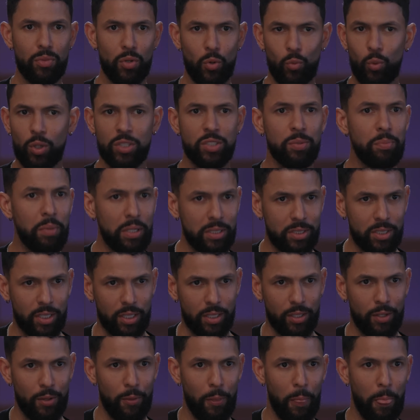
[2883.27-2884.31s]
What's
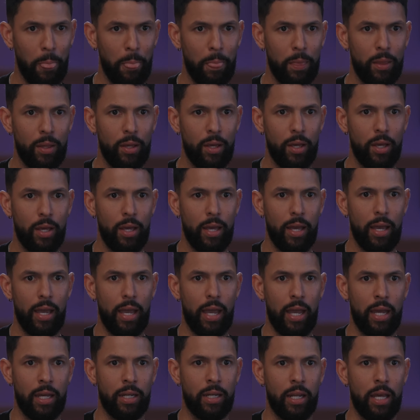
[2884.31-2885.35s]
missing?
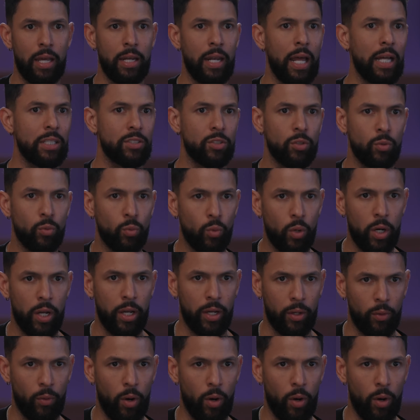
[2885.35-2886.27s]
And that's a ring,